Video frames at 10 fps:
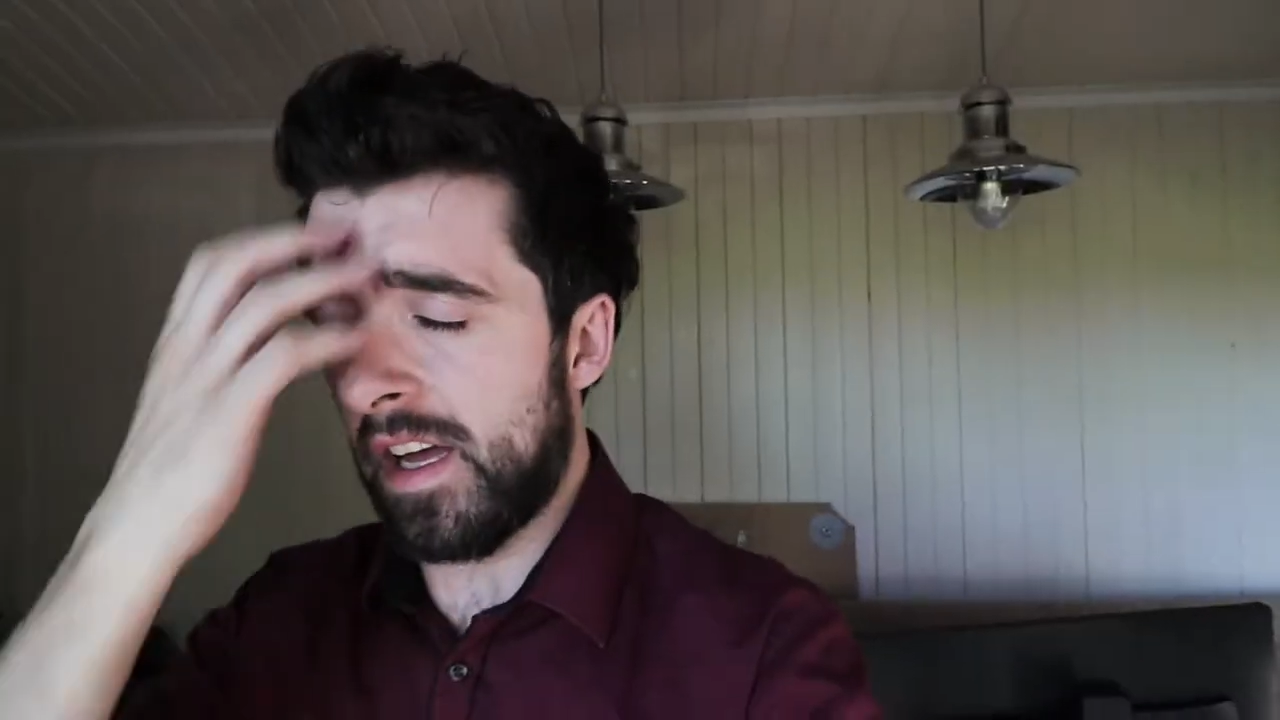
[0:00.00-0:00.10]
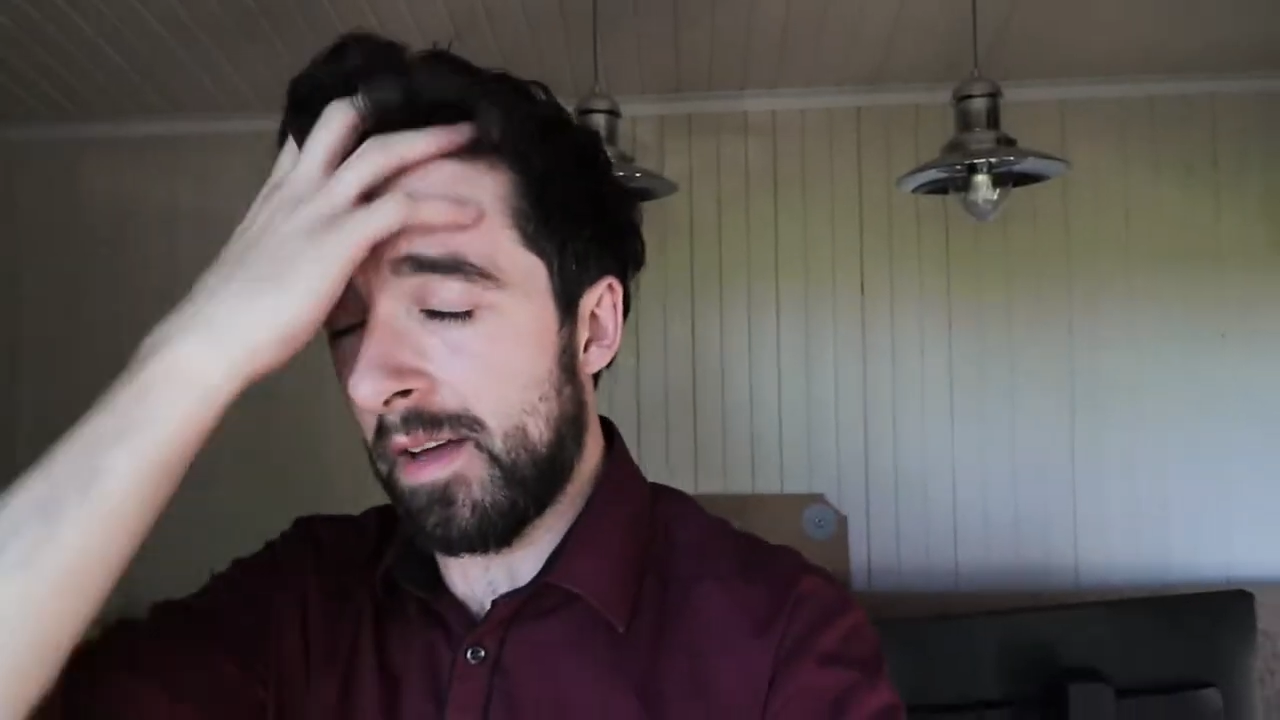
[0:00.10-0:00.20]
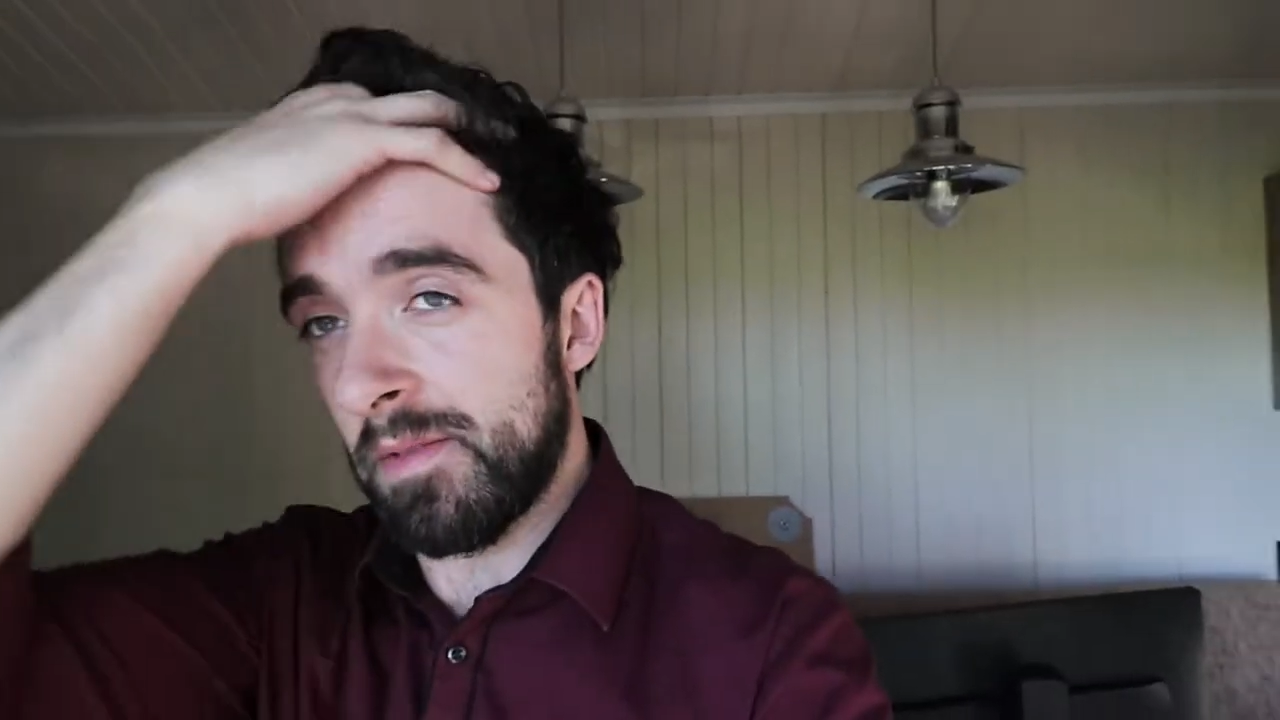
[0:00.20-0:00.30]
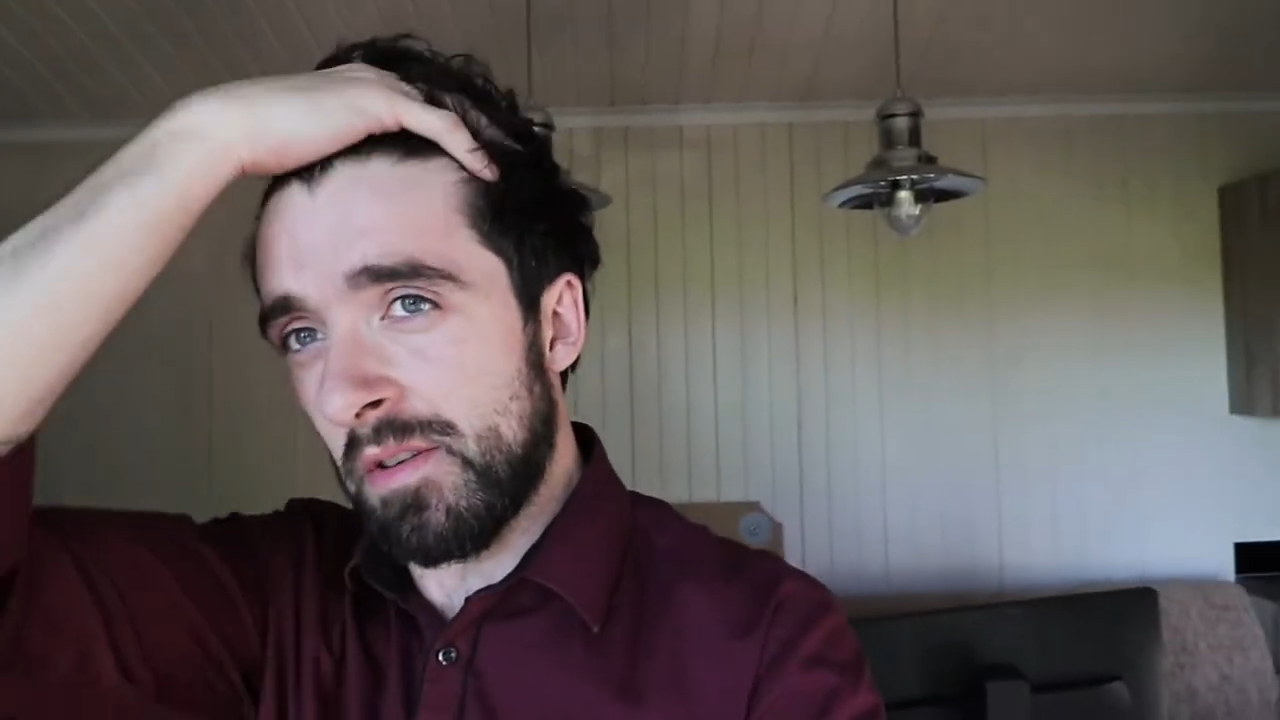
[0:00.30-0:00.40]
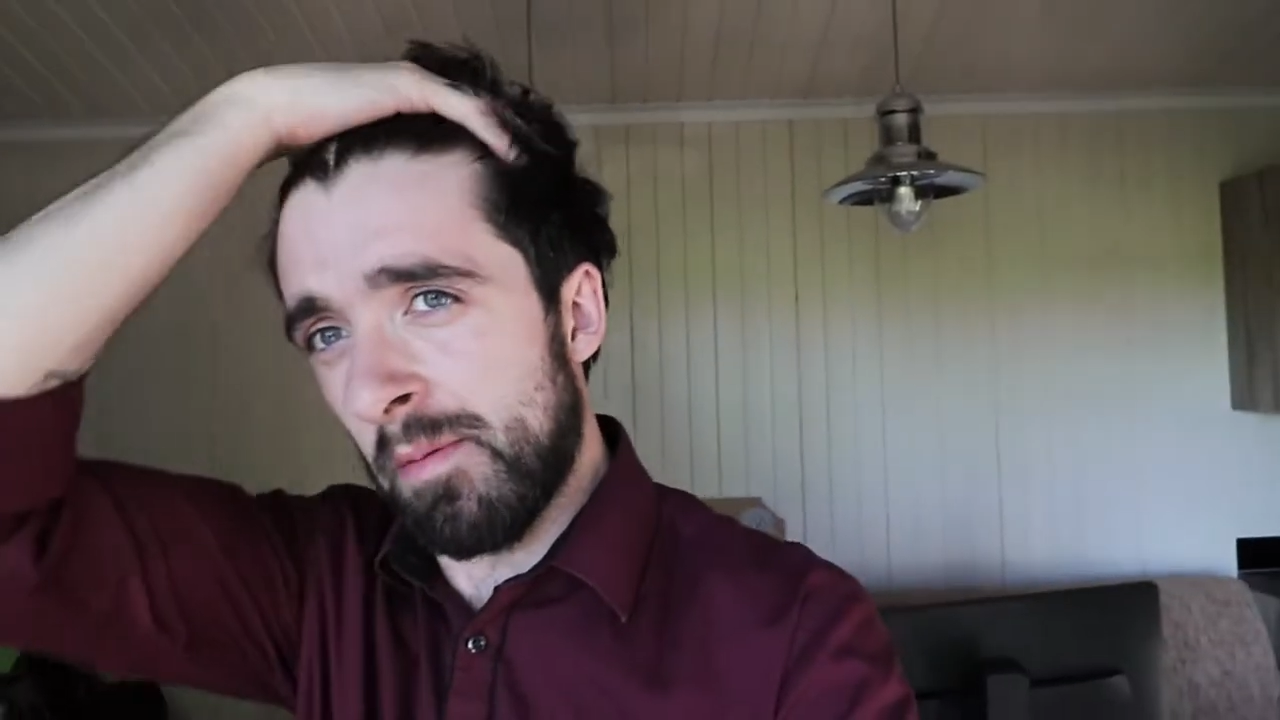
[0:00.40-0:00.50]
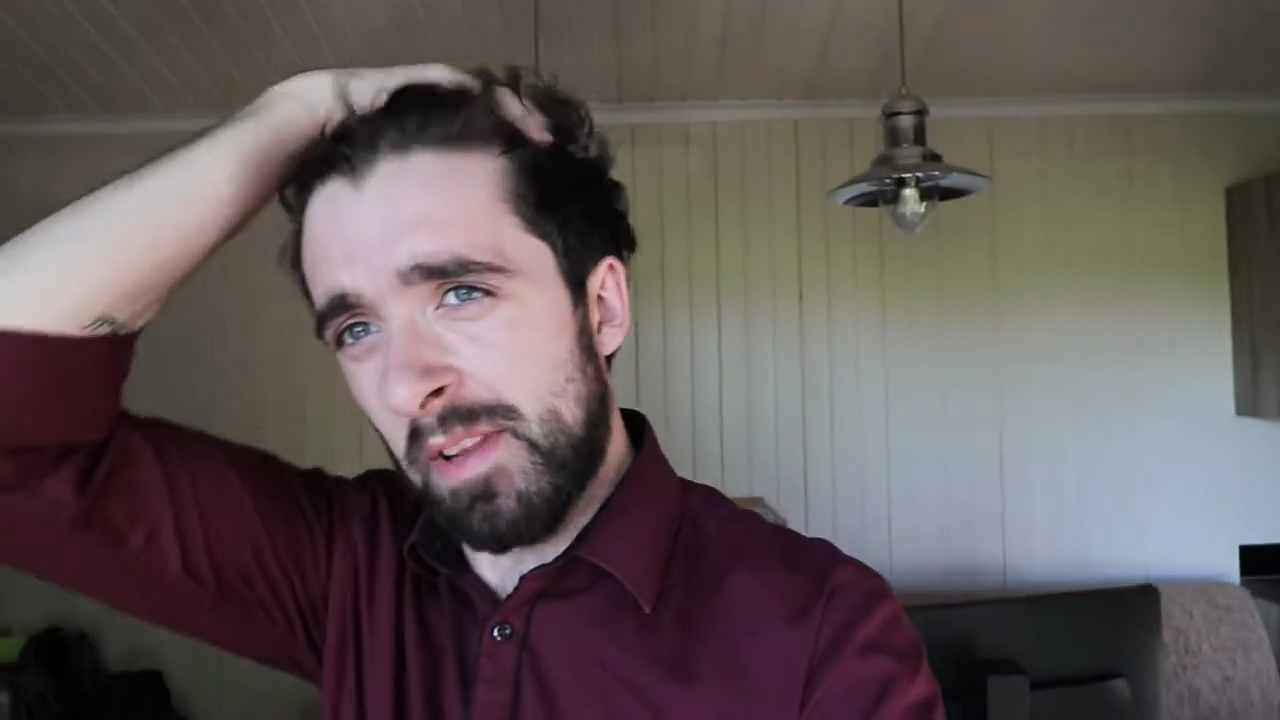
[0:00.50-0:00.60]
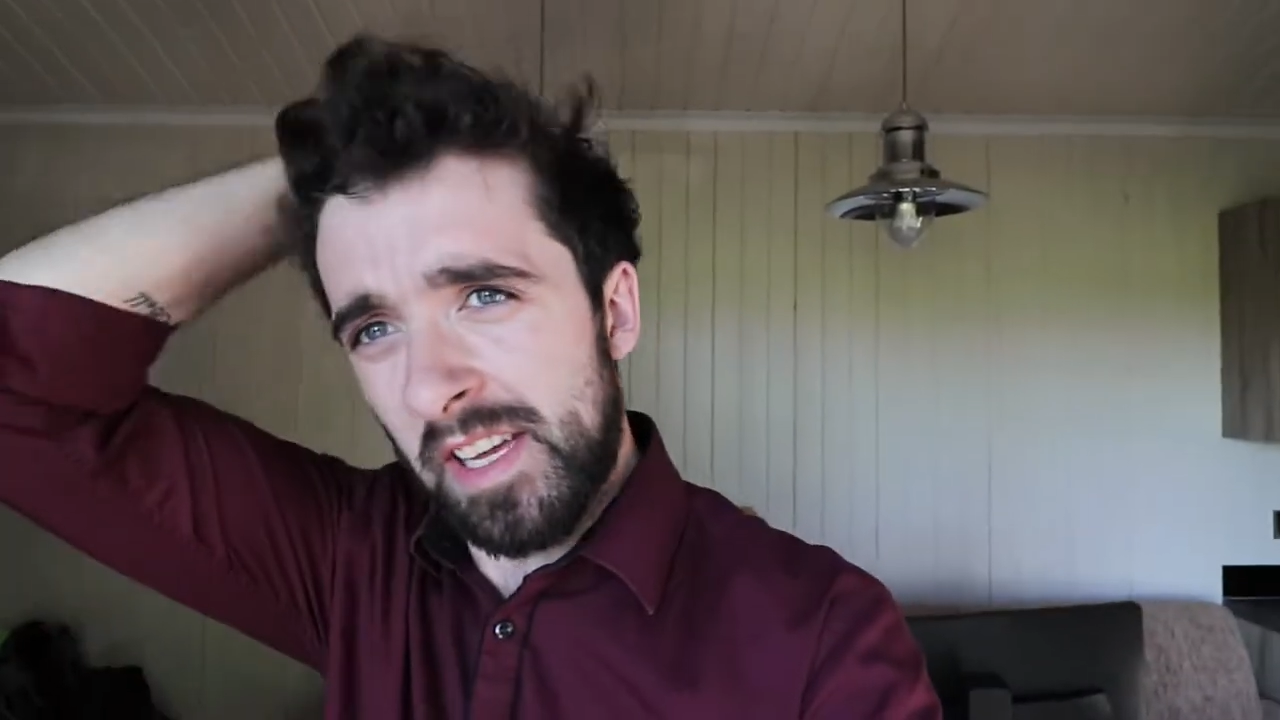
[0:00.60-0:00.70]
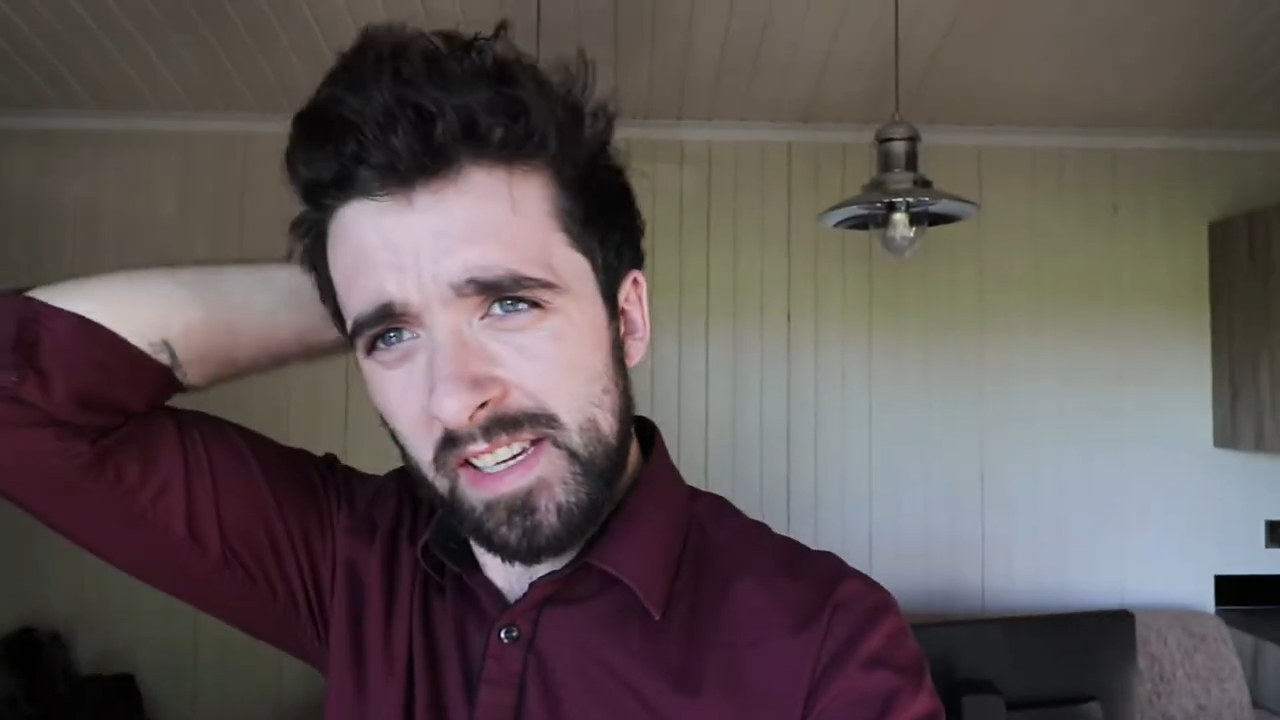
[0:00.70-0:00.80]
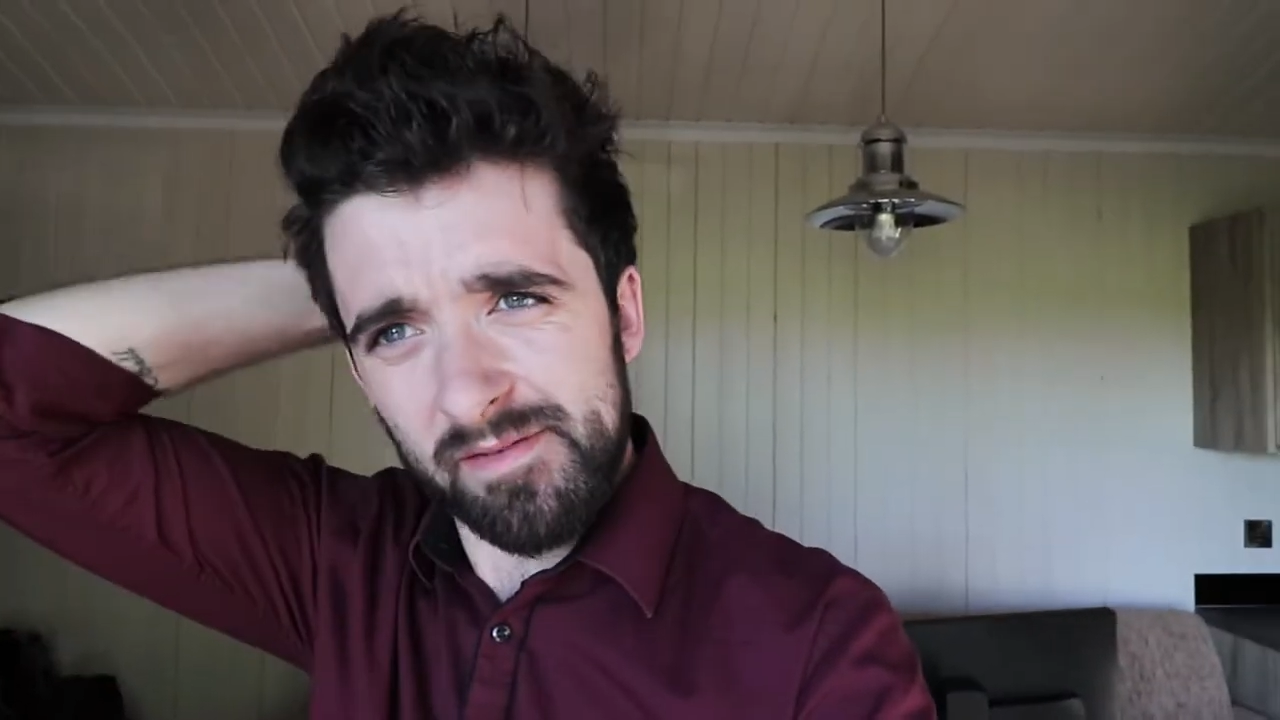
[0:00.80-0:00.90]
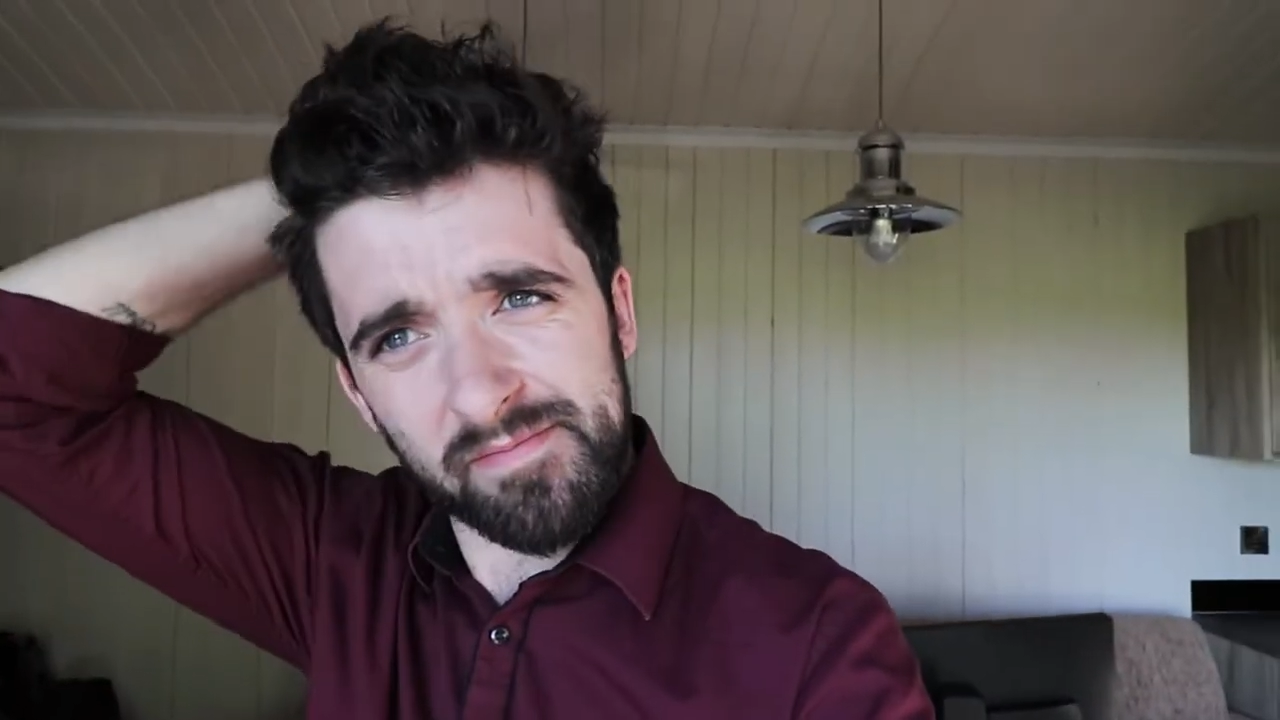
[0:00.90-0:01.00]
Um, so I'm
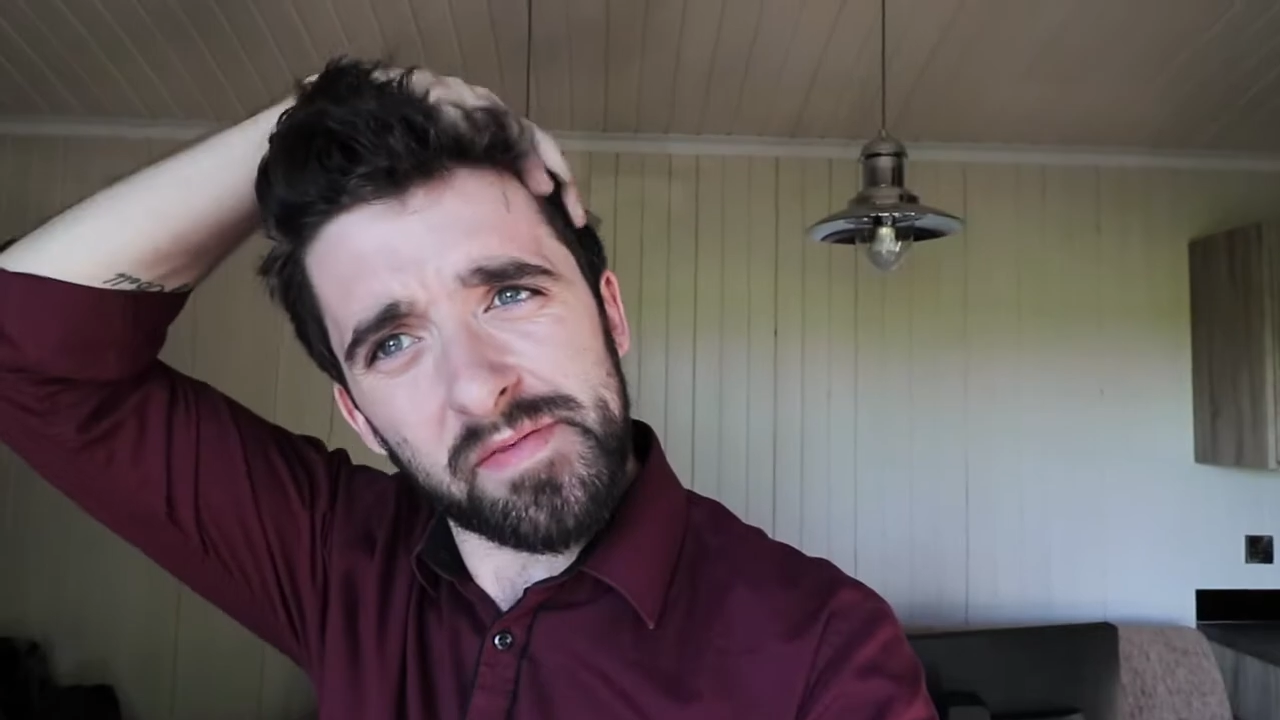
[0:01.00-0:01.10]
like,